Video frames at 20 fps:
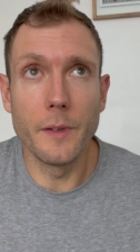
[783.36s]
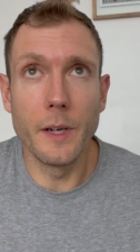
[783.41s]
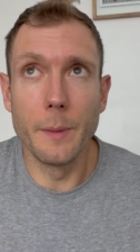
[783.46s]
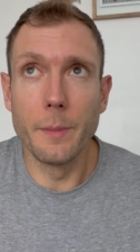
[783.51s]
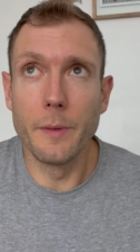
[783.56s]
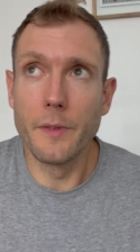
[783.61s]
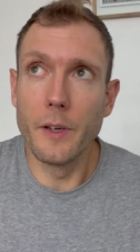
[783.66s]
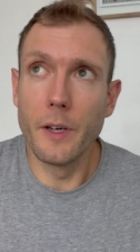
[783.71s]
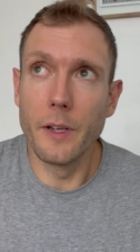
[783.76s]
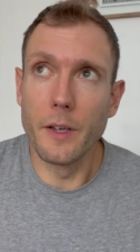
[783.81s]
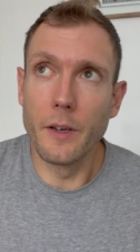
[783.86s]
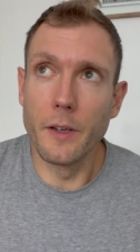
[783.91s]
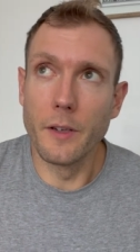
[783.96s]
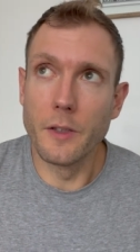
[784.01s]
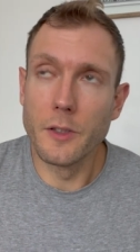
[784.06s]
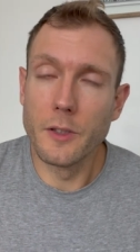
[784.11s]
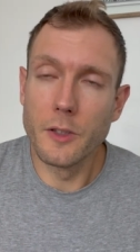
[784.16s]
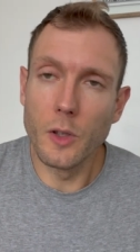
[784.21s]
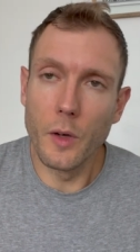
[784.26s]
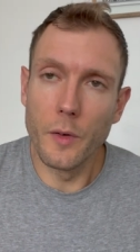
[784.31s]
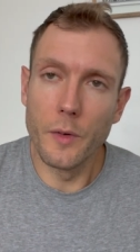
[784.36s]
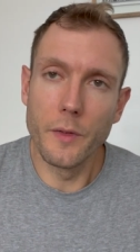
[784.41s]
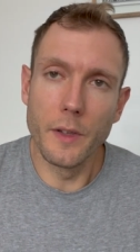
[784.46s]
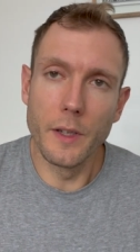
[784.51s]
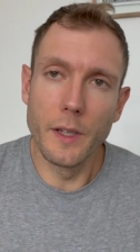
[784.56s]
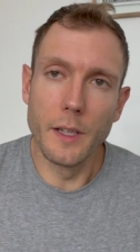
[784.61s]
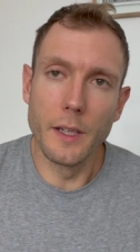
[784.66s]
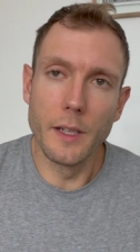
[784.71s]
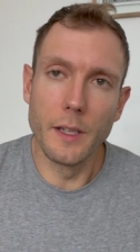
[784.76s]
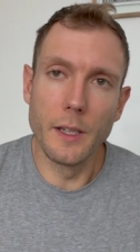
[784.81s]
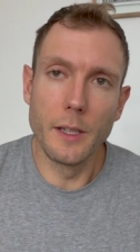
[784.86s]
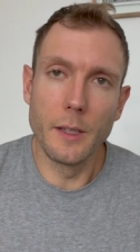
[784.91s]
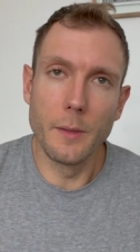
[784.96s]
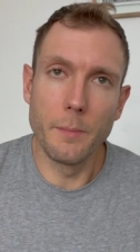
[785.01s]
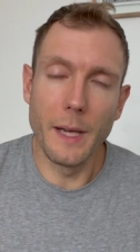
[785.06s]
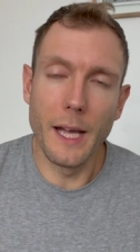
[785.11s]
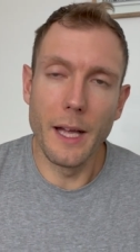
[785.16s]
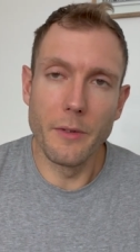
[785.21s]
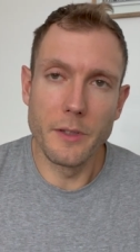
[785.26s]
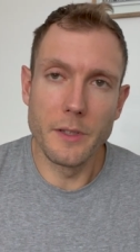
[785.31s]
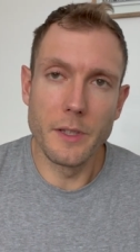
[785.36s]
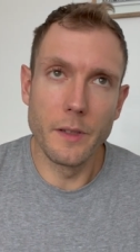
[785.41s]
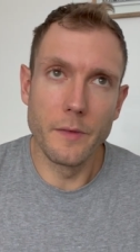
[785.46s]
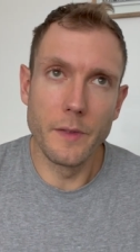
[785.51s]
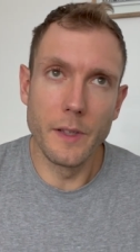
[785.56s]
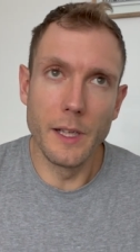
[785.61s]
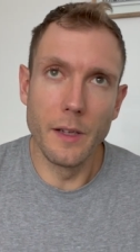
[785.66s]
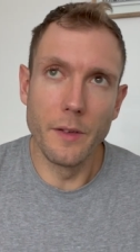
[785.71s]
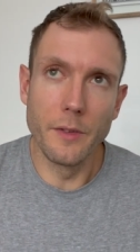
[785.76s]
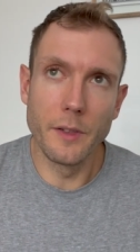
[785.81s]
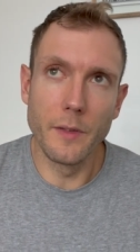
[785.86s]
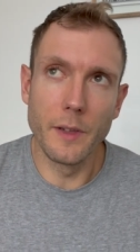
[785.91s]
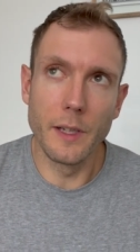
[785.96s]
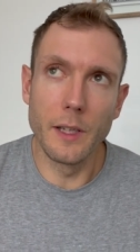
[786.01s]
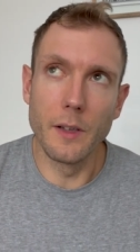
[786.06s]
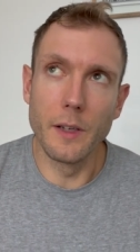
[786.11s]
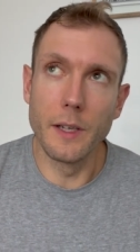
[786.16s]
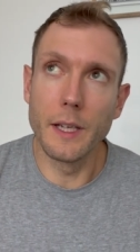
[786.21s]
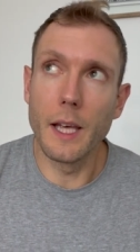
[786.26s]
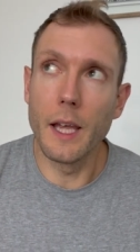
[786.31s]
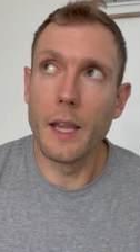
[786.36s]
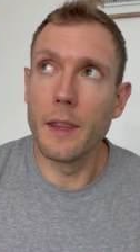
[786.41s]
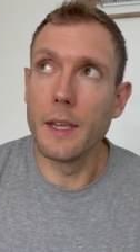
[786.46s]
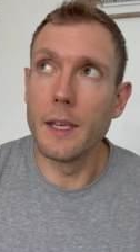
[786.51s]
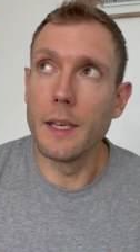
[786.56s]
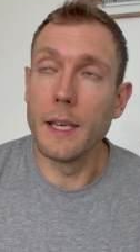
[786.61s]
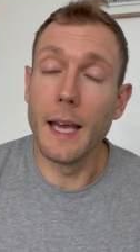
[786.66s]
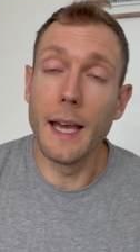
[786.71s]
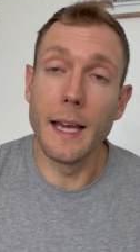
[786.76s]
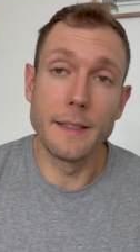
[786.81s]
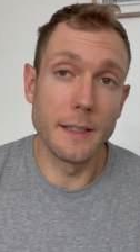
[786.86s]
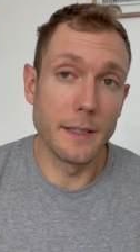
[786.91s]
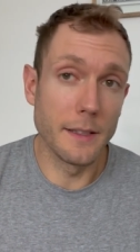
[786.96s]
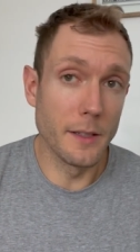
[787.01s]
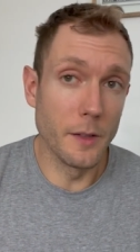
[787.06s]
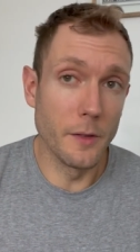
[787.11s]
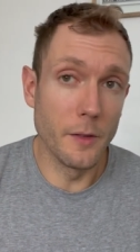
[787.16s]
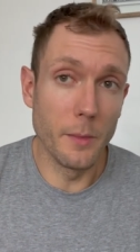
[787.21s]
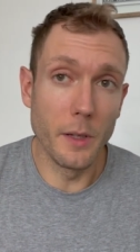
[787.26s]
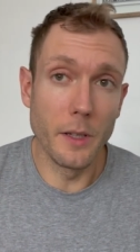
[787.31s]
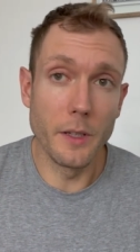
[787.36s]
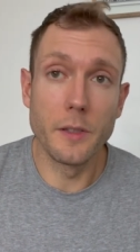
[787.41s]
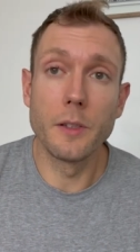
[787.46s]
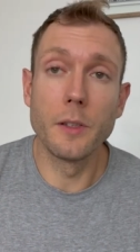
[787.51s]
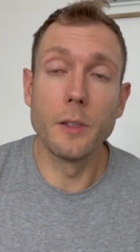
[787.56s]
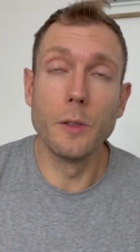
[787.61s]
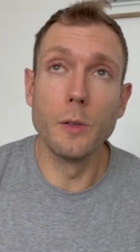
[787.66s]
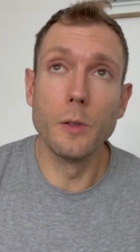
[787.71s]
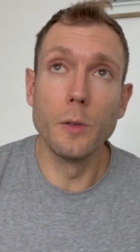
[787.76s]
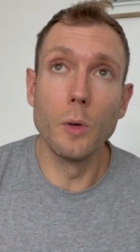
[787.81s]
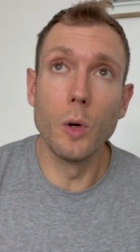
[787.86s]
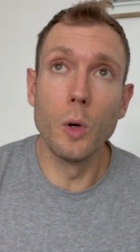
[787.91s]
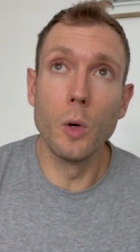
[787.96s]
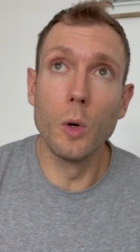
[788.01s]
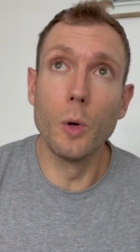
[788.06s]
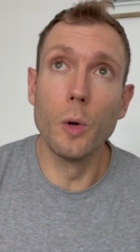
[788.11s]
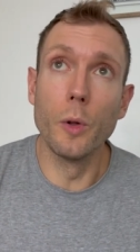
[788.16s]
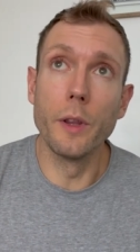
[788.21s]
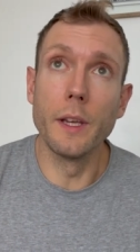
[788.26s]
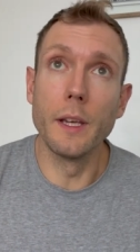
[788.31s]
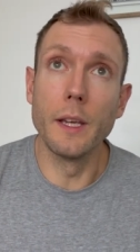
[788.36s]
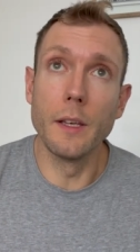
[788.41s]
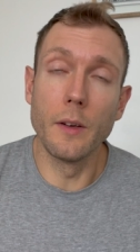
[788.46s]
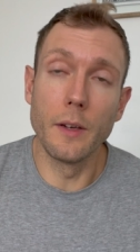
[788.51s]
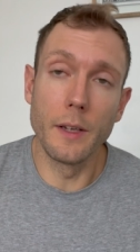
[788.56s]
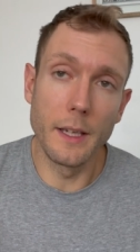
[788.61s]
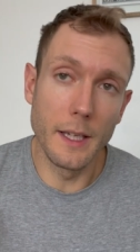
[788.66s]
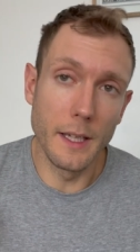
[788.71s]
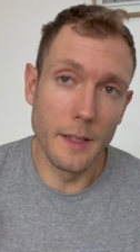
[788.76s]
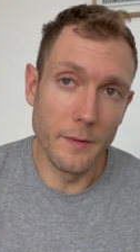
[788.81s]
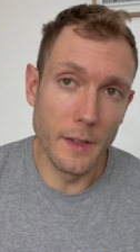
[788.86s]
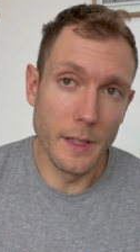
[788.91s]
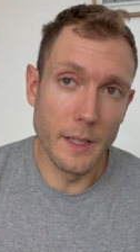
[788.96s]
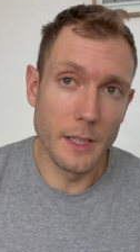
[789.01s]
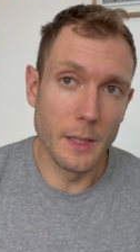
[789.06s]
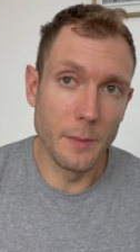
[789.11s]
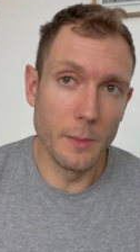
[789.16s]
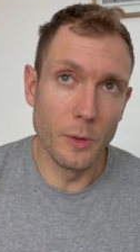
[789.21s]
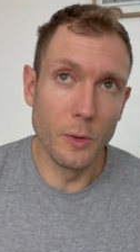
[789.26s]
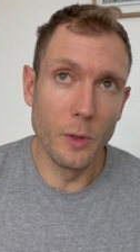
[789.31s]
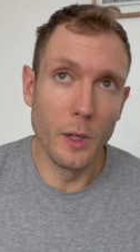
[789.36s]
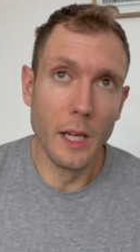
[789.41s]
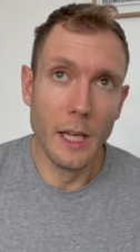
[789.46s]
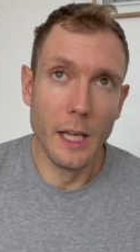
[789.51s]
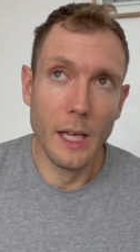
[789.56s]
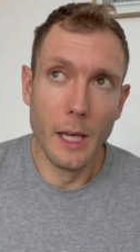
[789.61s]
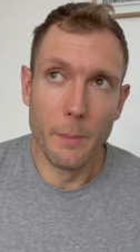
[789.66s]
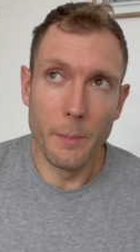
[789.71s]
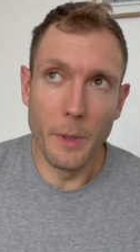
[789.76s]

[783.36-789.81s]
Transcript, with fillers: I prefer the kind of softer, bouncier feel of something like the Asics Novablast 2 or the Nike Invincible.